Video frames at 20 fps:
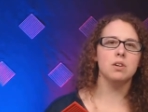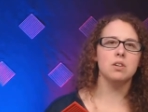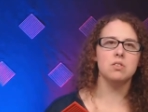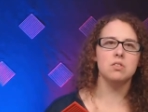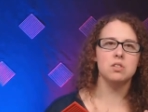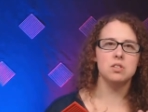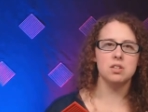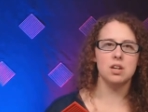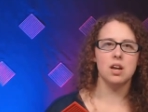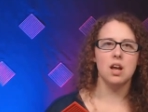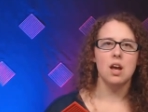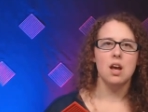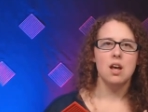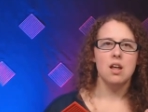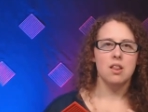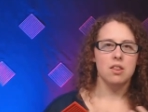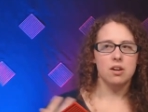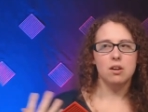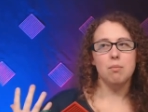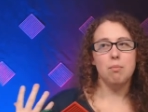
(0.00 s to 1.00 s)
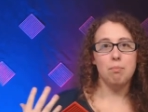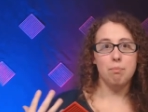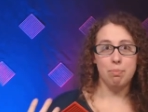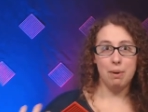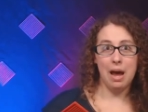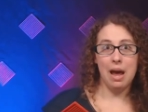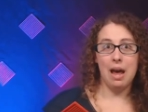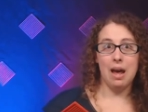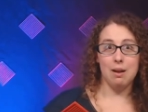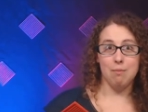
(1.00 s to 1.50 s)
It's just like, they're
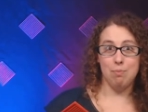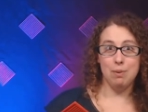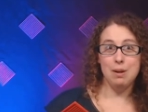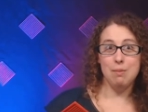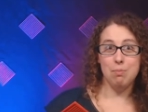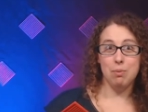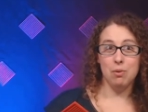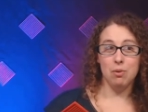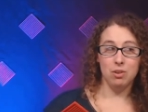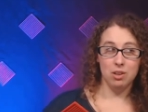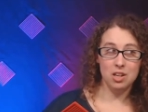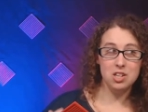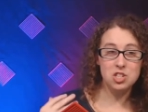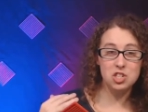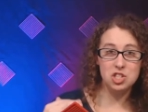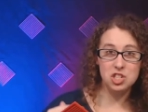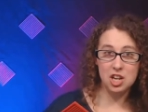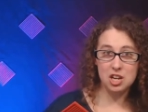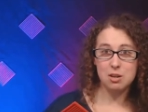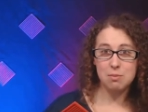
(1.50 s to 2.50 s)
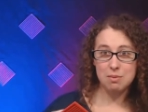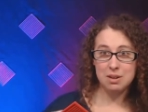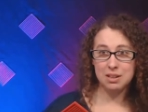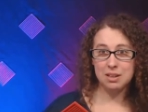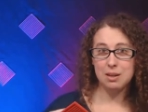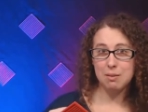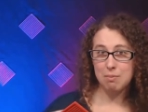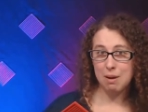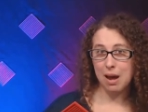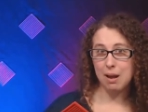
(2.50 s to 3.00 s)
bad people,
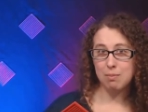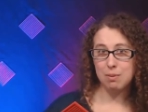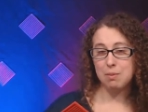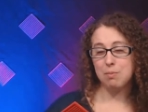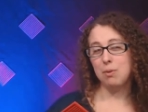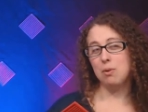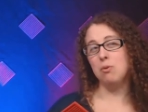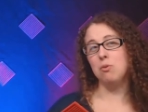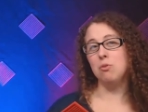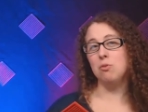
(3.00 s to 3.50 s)
legitimately bad people who do